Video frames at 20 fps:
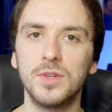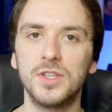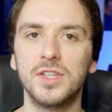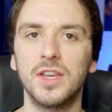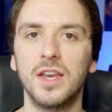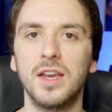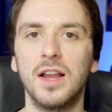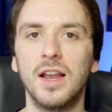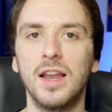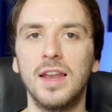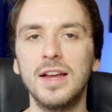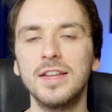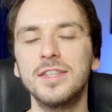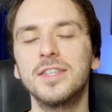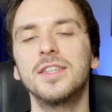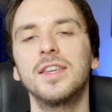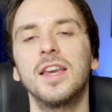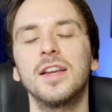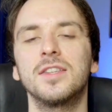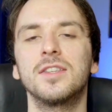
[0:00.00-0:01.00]
would say
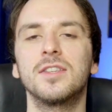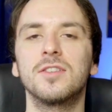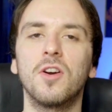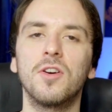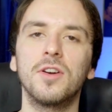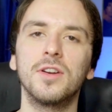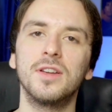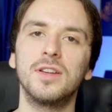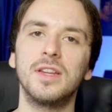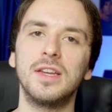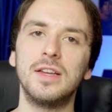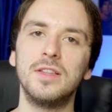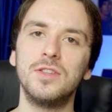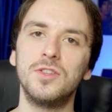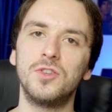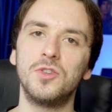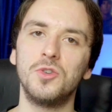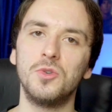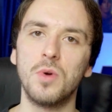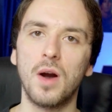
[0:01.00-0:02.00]
let's get started
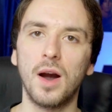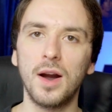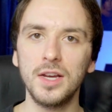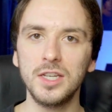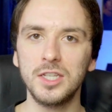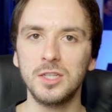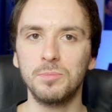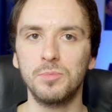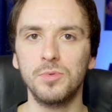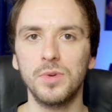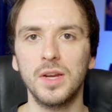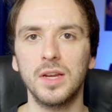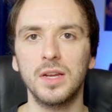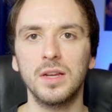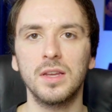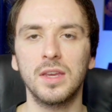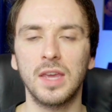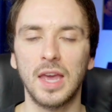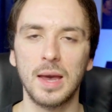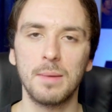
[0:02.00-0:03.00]
into
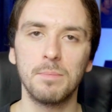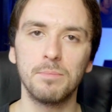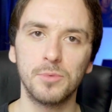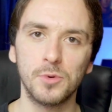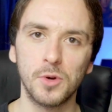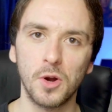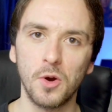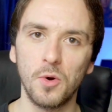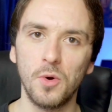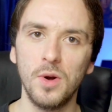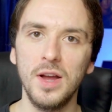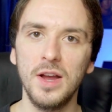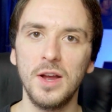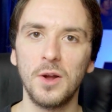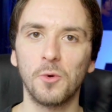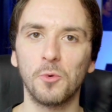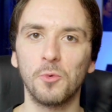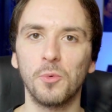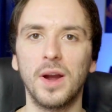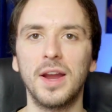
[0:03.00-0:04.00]
iSpring Cam Pro
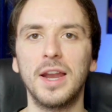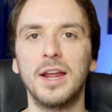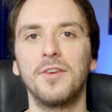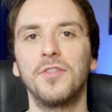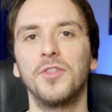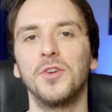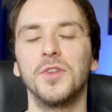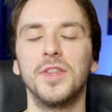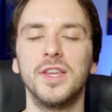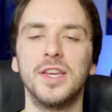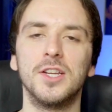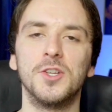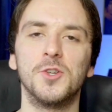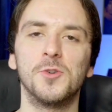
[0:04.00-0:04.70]
right after the